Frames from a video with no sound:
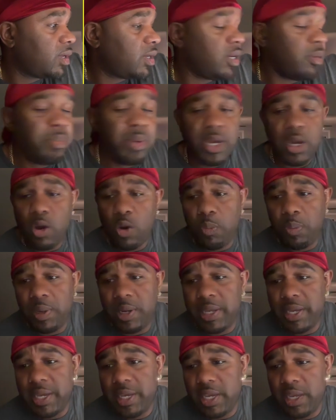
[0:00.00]
The big old
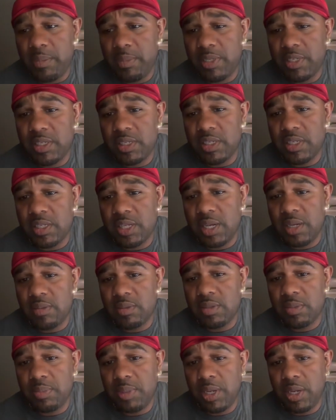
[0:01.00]
player image just
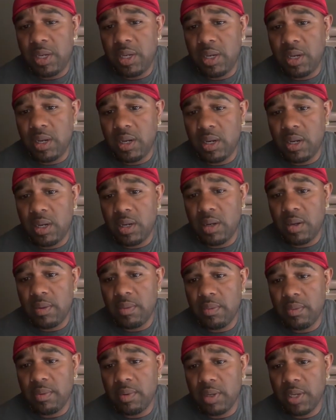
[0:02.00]
seems to be
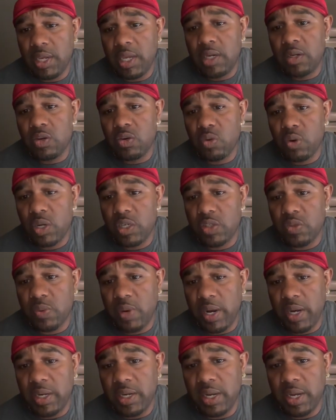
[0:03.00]
getting crushed
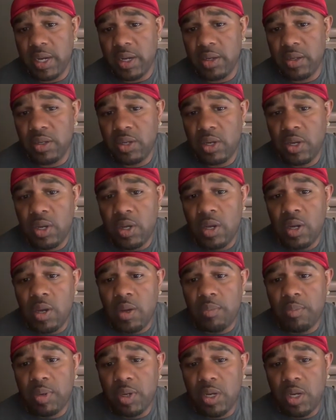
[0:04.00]
right now,
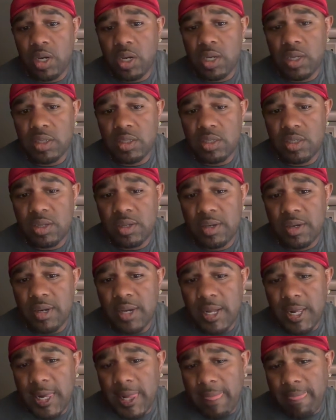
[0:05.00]
because
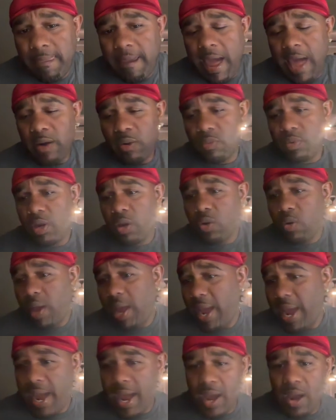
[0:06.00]
I don't know
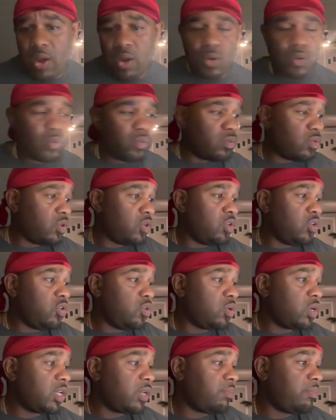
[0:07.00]
how
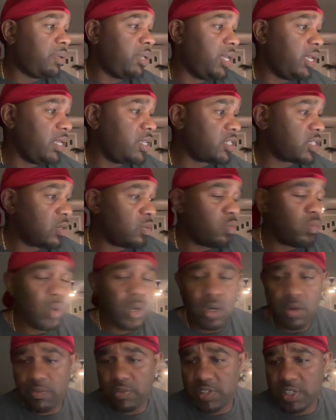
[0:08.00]
you can be
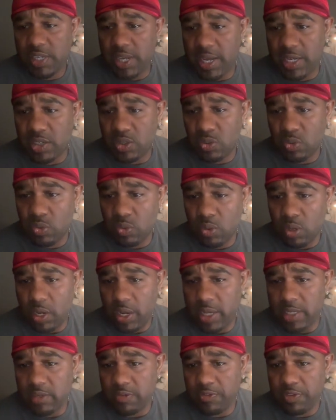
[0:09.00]
someone of a statue
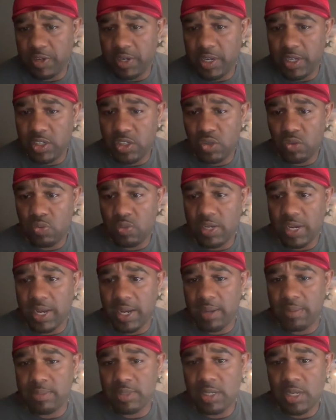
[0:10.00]
as a Finesse Two
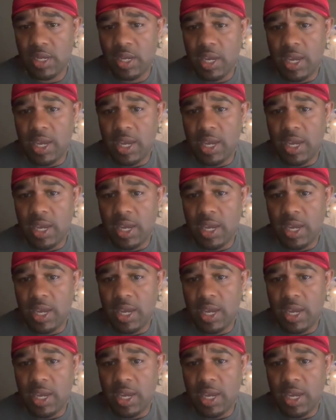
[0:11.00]
Times